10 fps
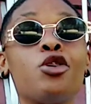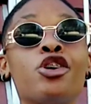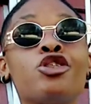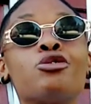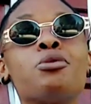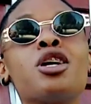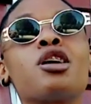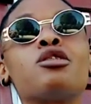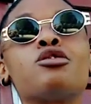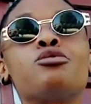we are
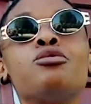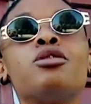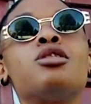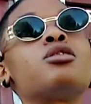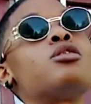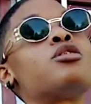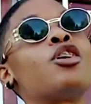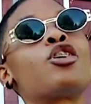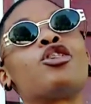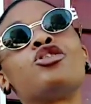Jamaican too, and this is
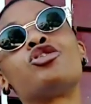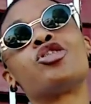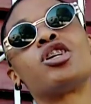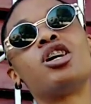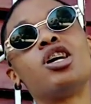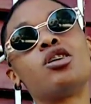our country.